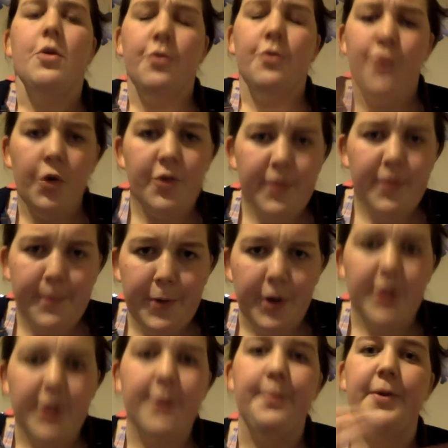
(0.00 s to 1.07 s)
Not to
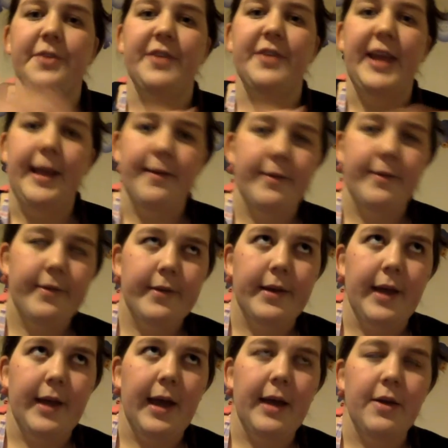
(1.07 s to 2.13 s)
book, but to
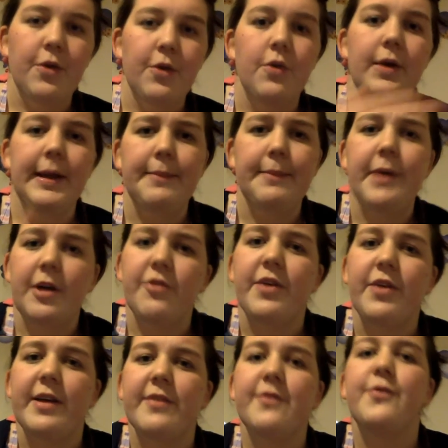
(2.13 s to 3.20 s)
get your email
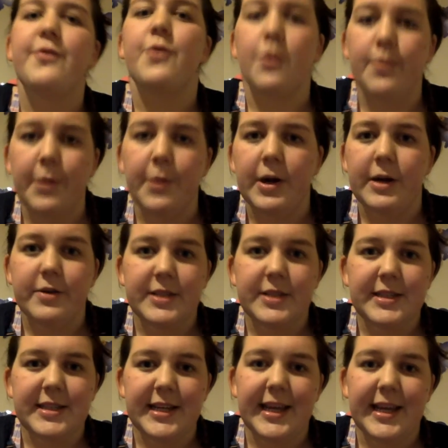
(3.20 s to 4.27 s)
address for
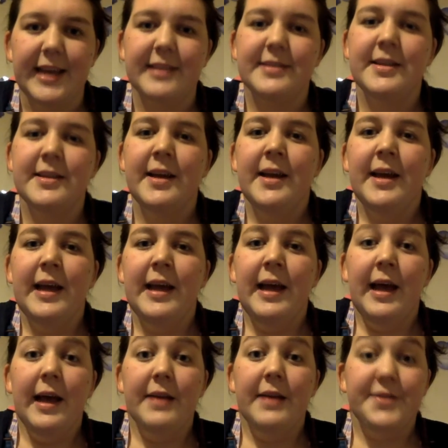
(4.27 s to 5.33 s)
priority tickets.
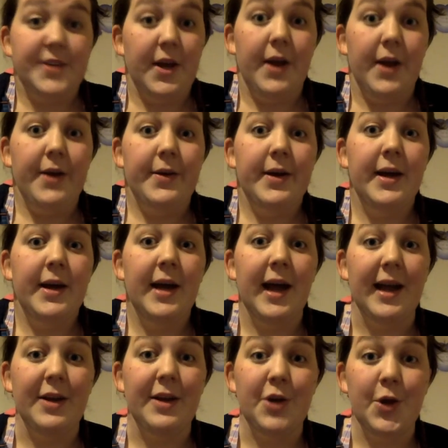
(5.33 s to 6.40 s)
So
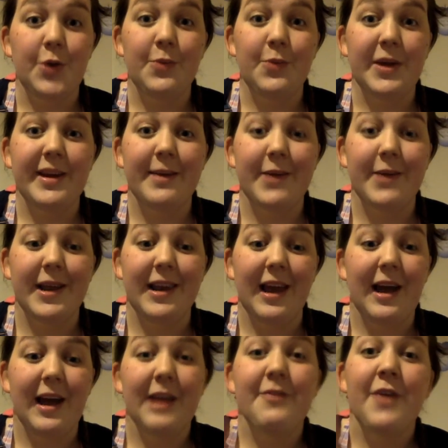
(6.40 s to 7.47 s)
at noon when it went
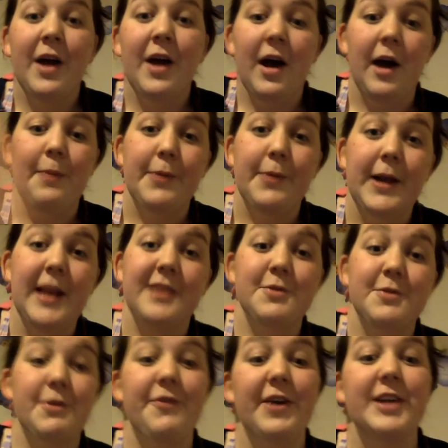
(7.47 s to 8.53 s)
live, I clicked
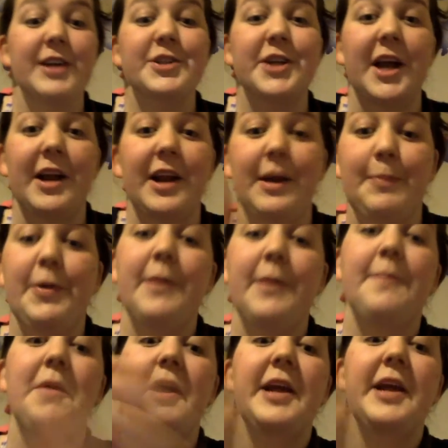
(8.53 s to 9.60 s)
refresh and I put
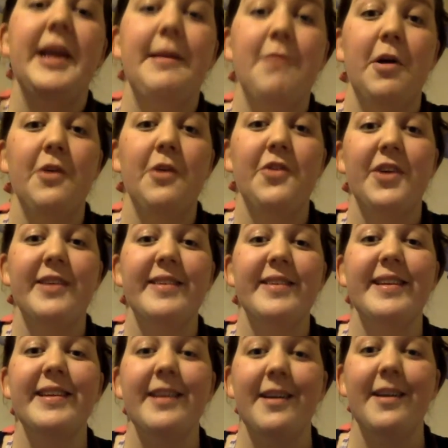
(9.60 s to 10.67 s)
my email address
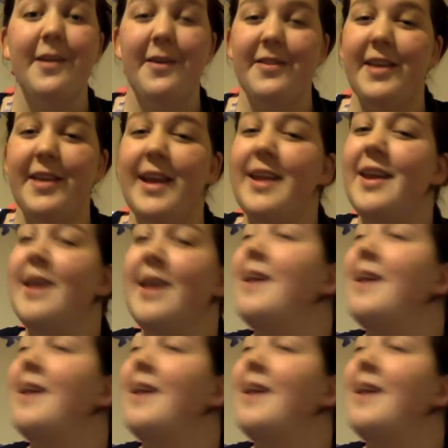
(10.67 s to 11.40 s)
in, and I was like,